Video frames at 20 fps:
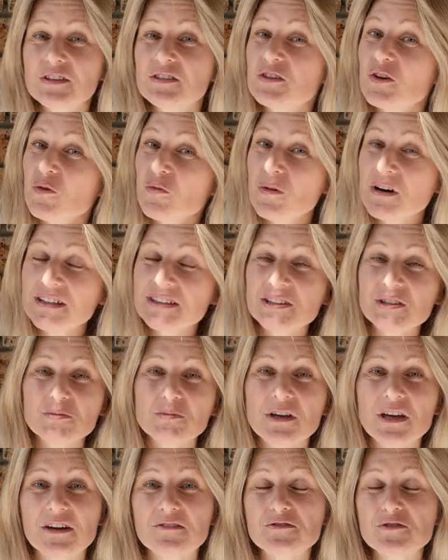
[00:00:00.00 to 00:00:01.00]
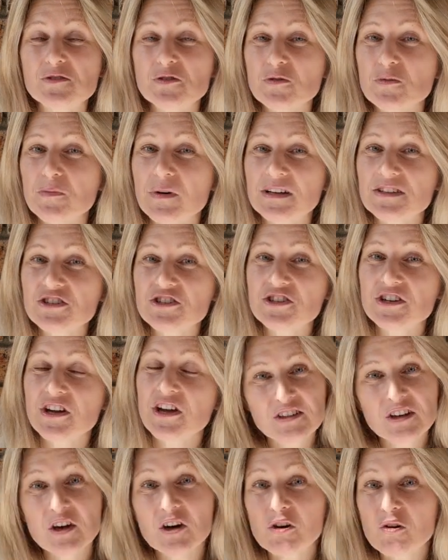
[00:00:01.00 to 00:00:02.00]
No wonder we have so much
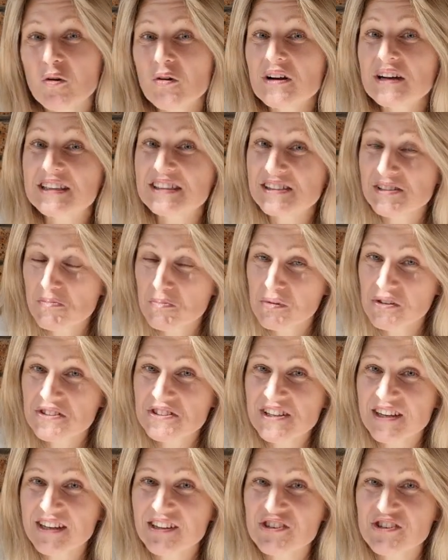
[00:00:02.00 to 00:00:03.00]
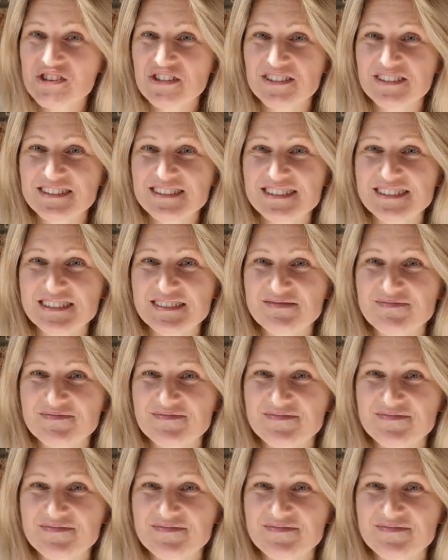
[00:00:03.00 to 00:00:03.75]
wrong interpretations.